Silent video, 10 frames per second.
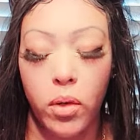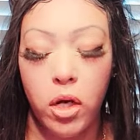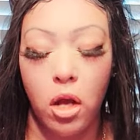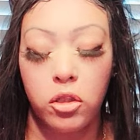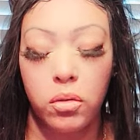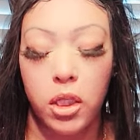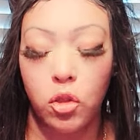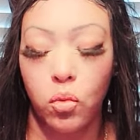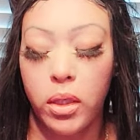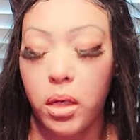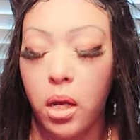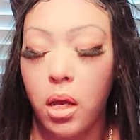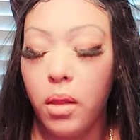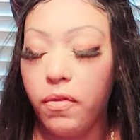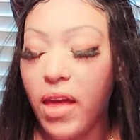And also this one,
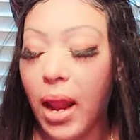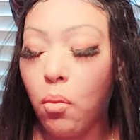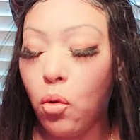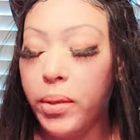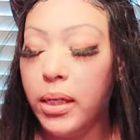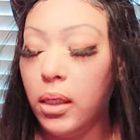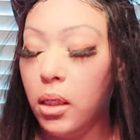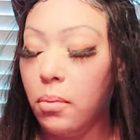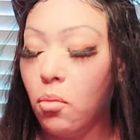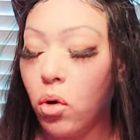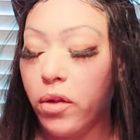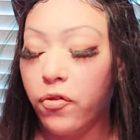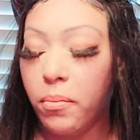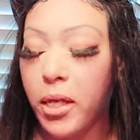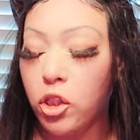that I will be gleaning more
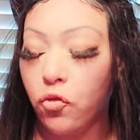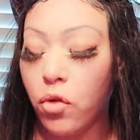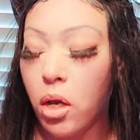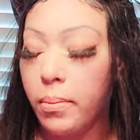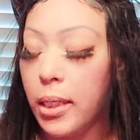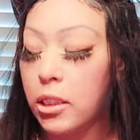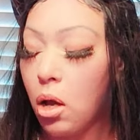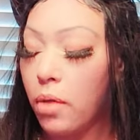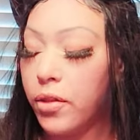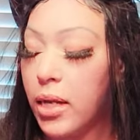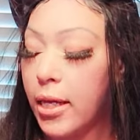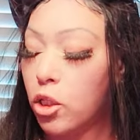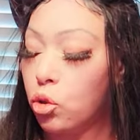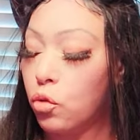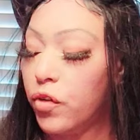information from is called The Naked
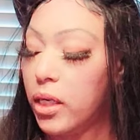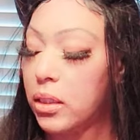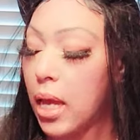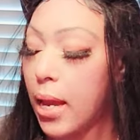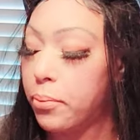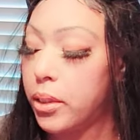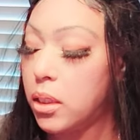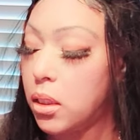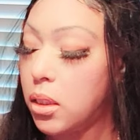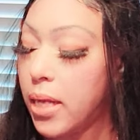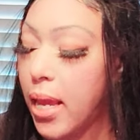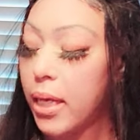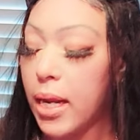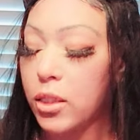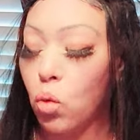Truth. It is a High Priestess deck.
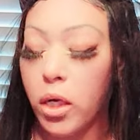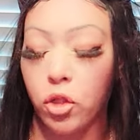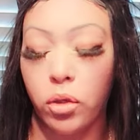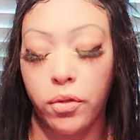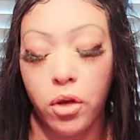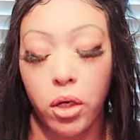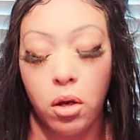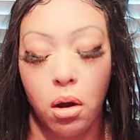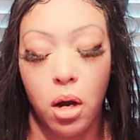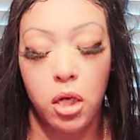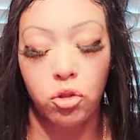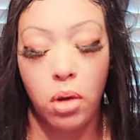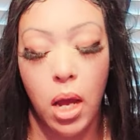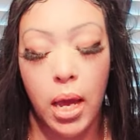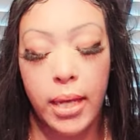It has 130 cards, you
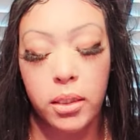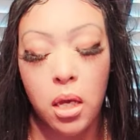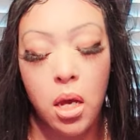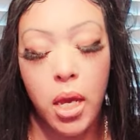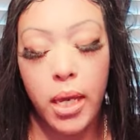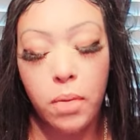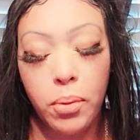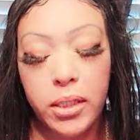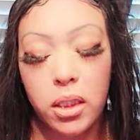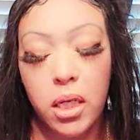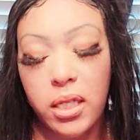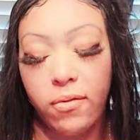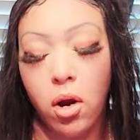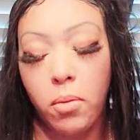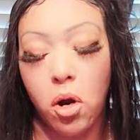guys. And plus it does
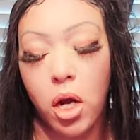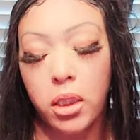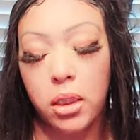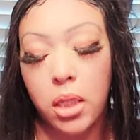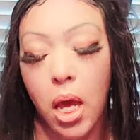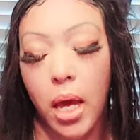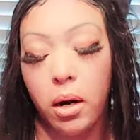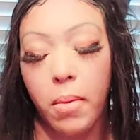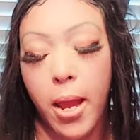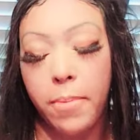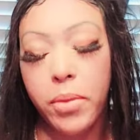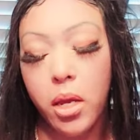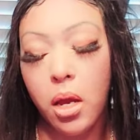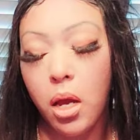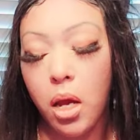have promo cards inside, all right?
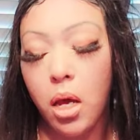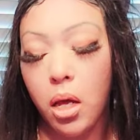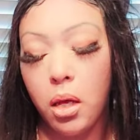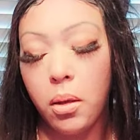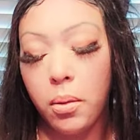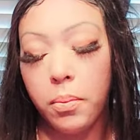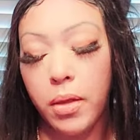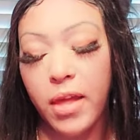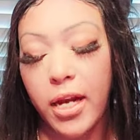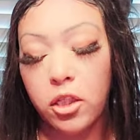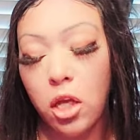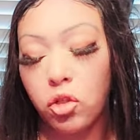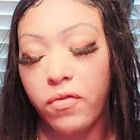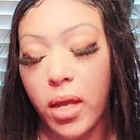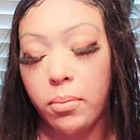Um, and that is
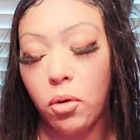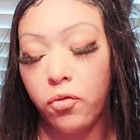also available.